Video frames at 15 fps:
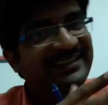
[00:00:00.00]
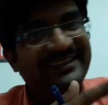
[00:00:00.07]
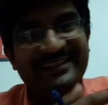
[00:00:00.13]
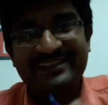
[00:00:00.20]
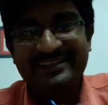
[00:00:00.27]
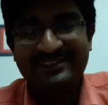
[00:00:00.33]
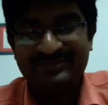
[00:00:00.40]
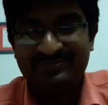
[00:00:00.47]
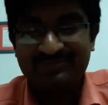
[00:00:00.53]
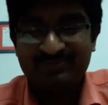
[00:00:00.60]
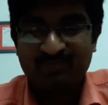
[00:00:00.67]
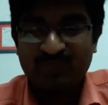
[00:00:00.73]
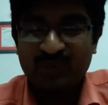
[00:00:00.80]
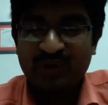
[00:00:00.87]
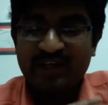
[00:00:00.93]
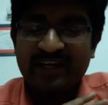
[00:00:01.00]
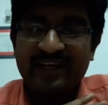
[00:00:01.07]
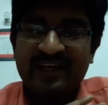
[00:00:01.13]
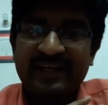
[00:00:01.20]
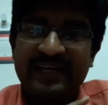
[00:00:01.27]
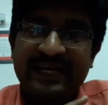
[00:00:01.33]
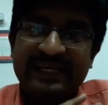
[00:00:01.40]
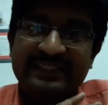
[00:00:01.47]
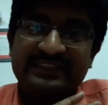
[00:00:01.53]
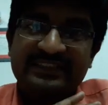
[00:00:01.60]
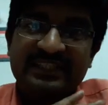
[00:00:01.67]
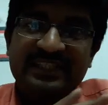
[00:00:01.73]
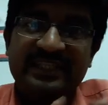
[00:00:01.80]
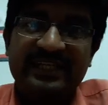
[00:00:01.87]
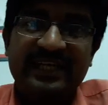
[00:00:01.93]
India, and
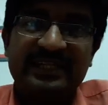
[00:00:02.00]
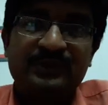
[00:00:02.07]
children